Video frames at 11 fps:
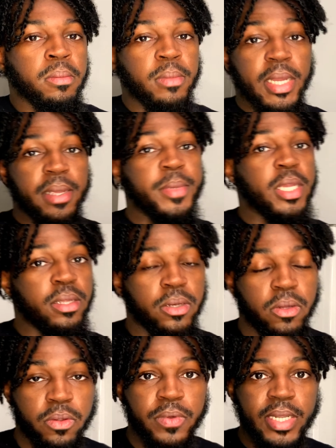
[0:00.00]
But hey man,
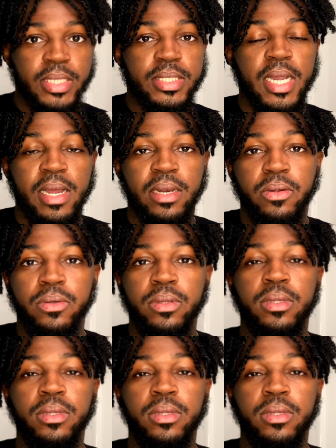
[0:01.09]
you read the title.